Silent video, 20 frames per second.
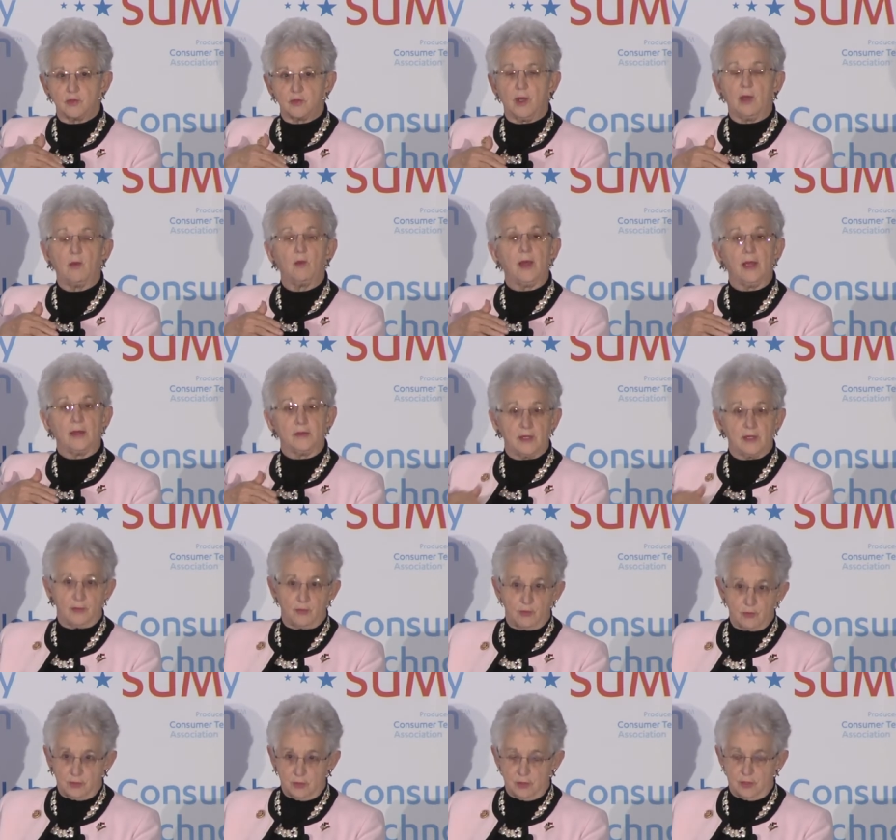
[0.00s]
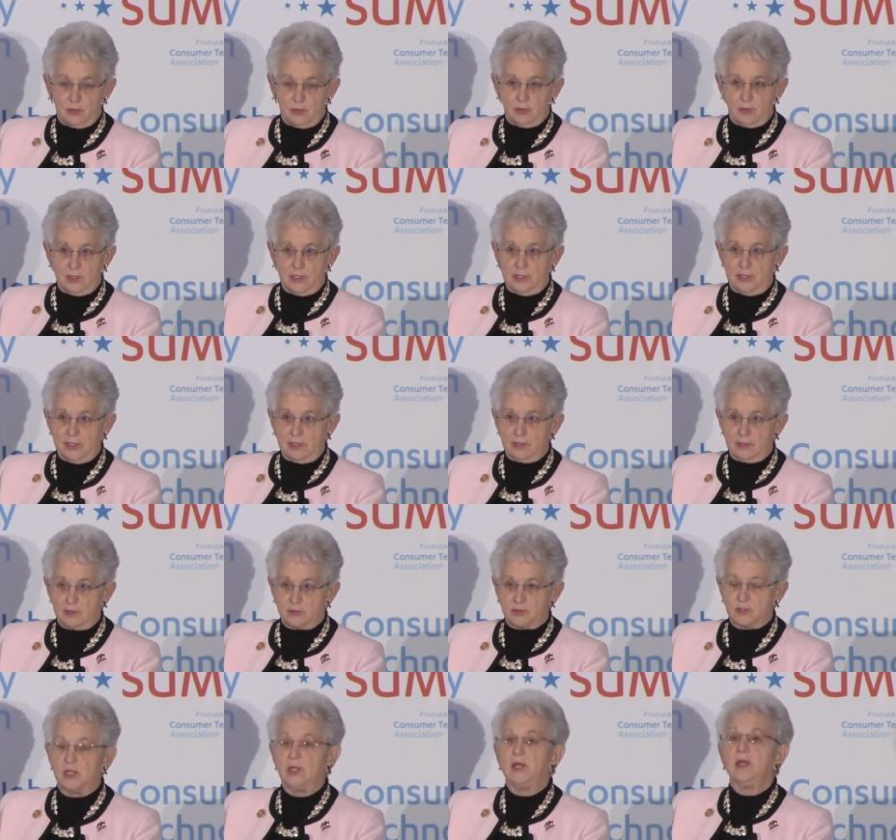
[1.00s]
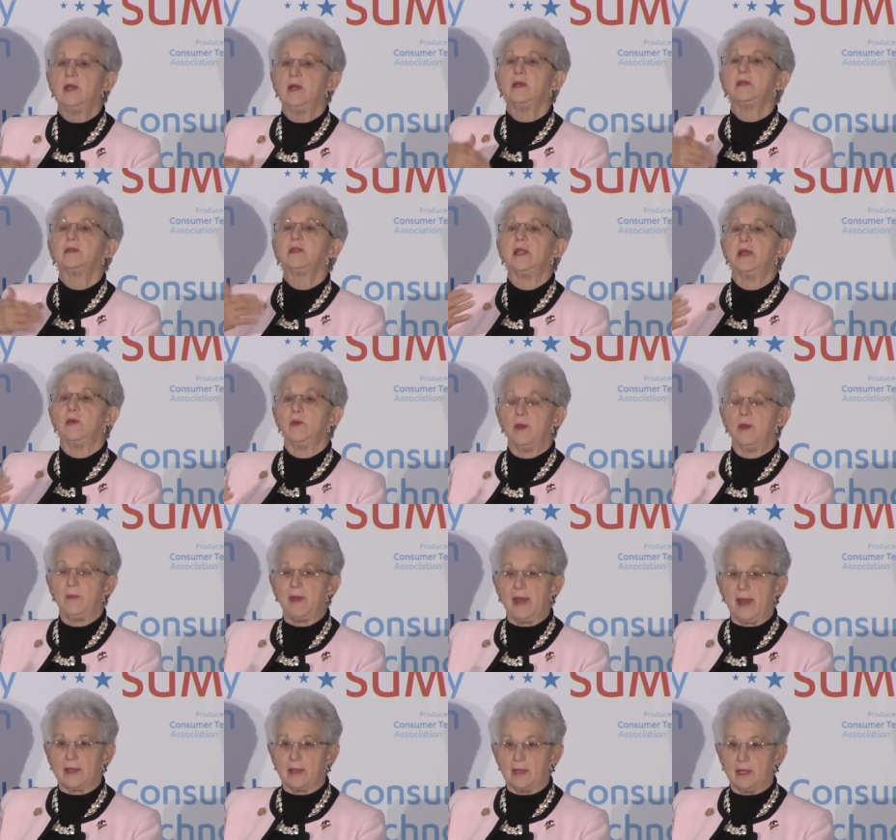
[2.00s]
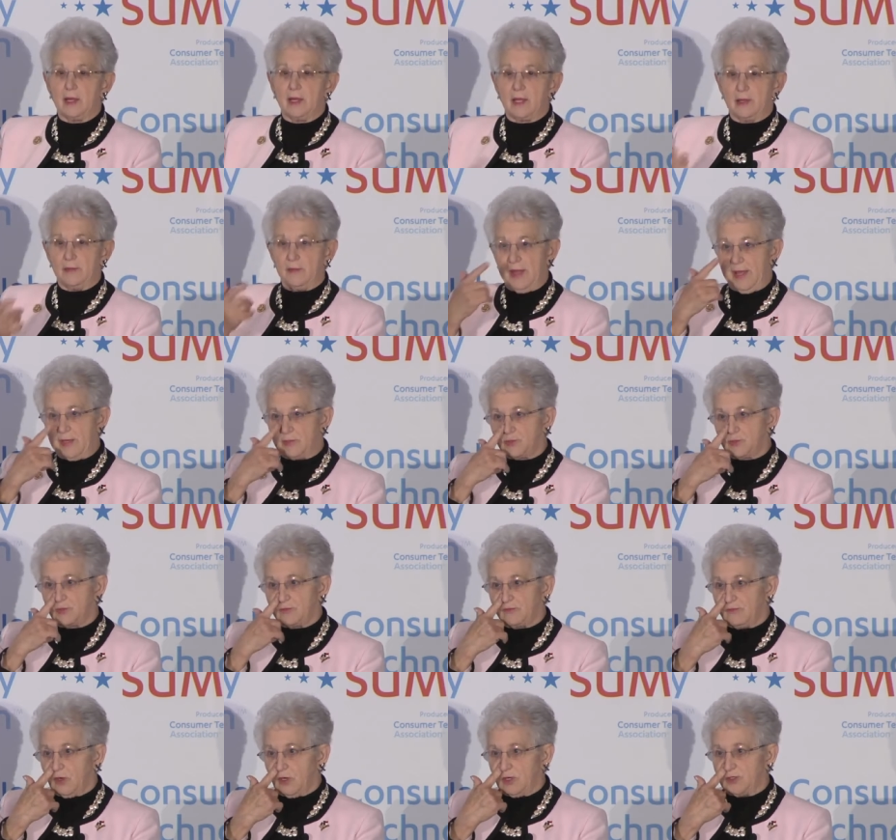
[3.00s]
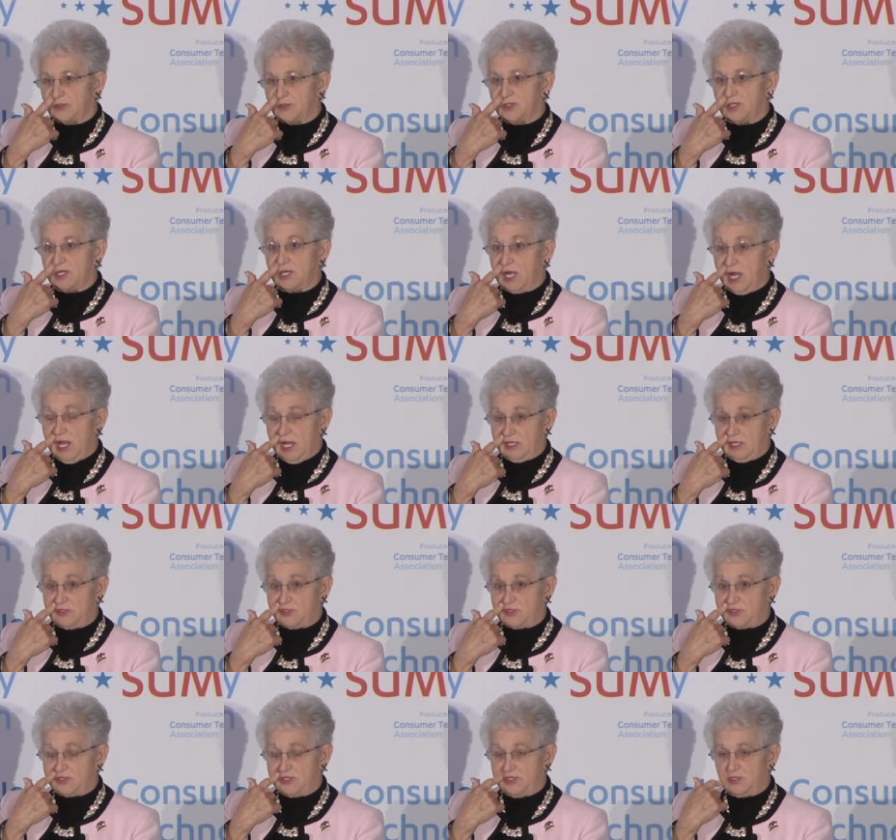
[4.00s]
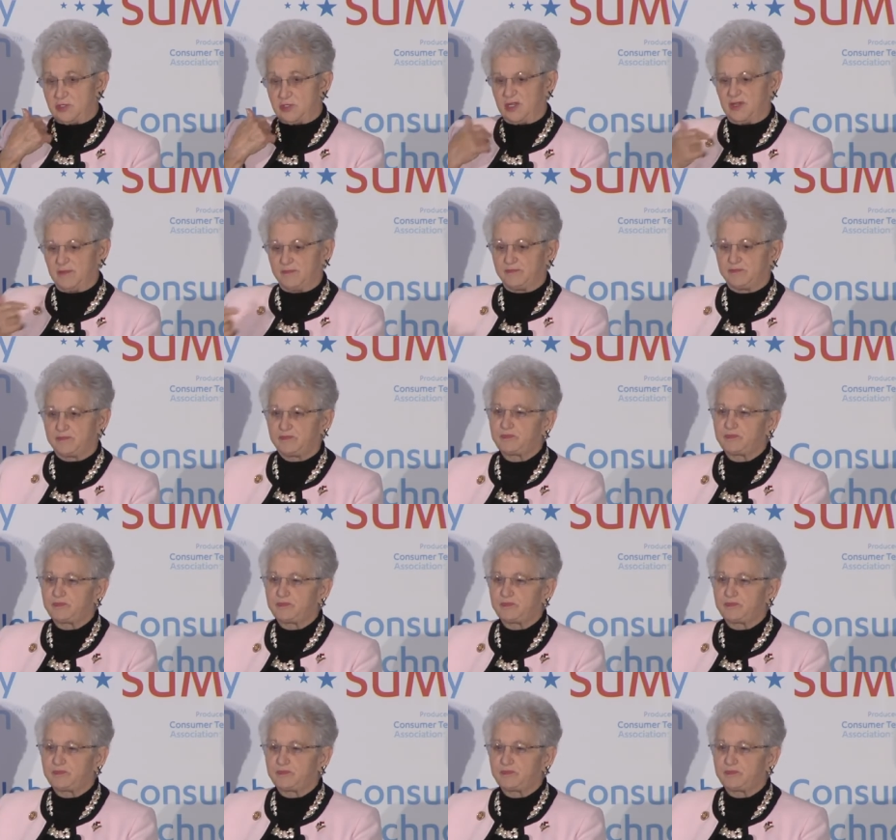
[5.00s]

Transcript: So I wound up with a degree in English. Then I went back and got a Master of Arts in college teaching.